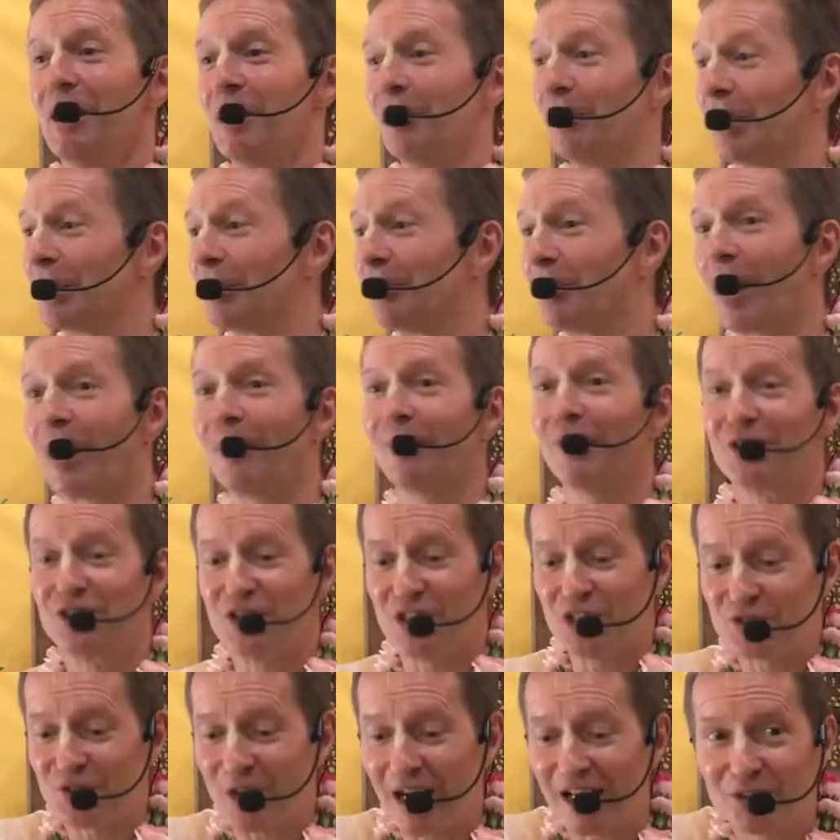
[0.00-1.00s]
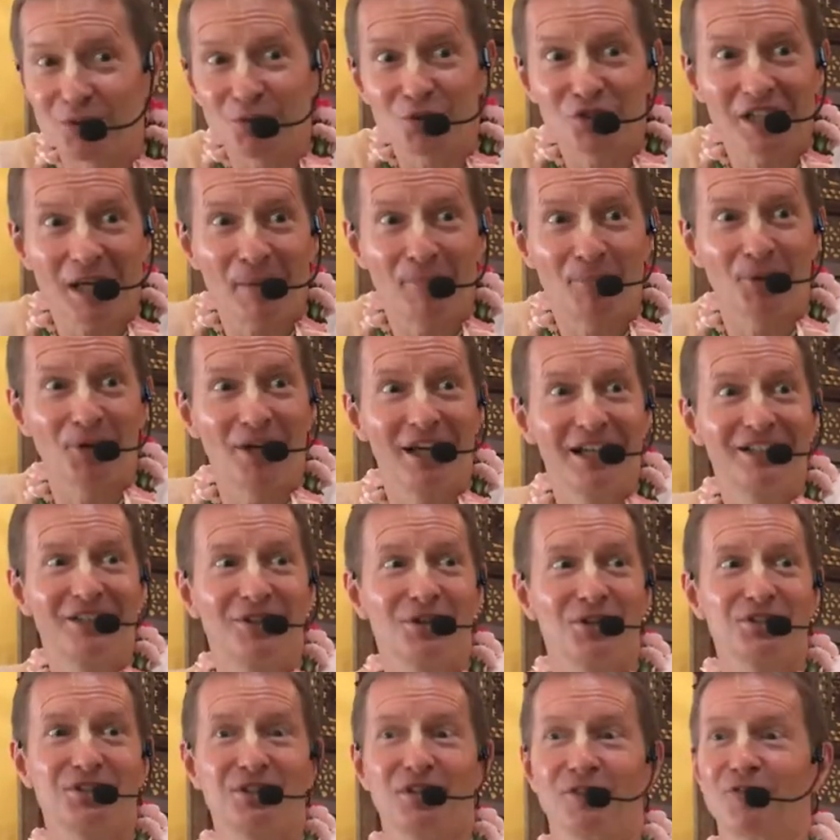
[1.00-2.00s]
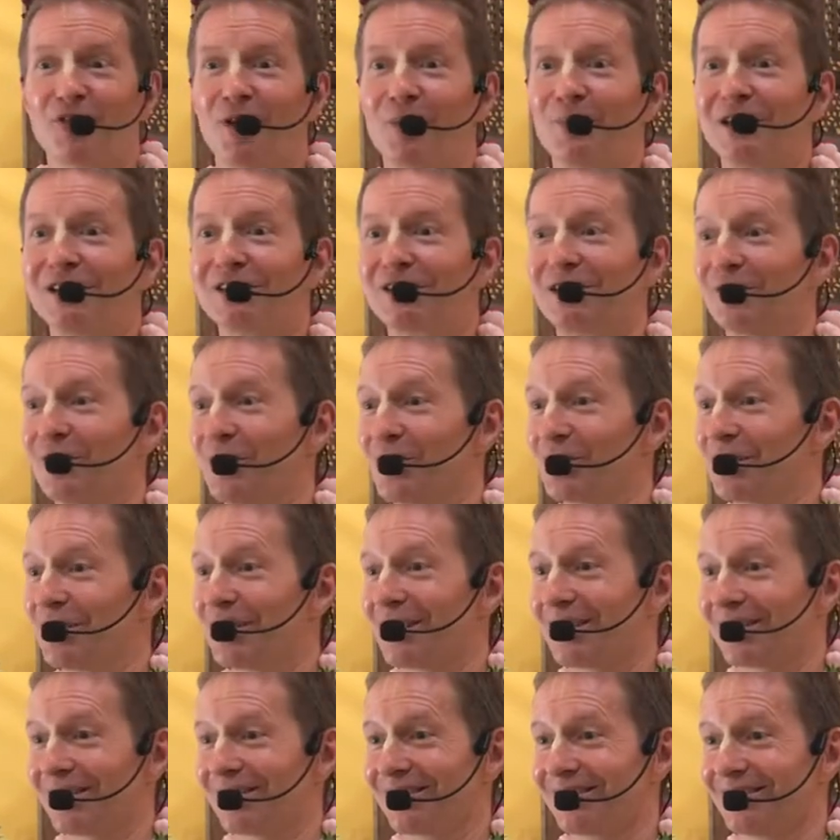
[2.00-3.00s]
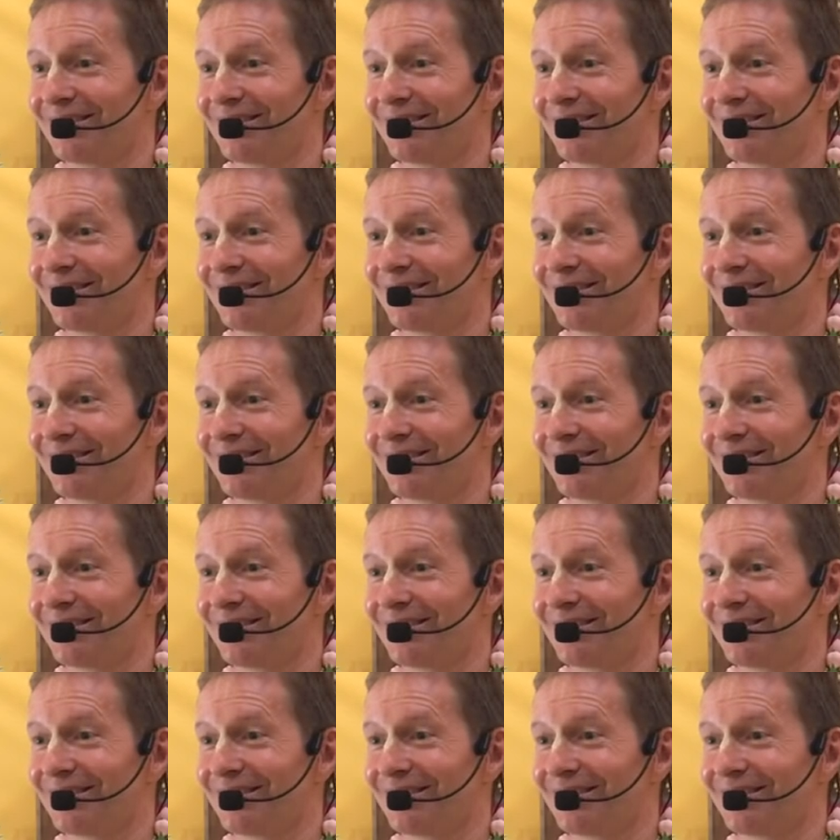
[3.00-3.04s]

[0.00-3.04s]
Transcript: But Brahmaji tried to separate Krishna from his devotees.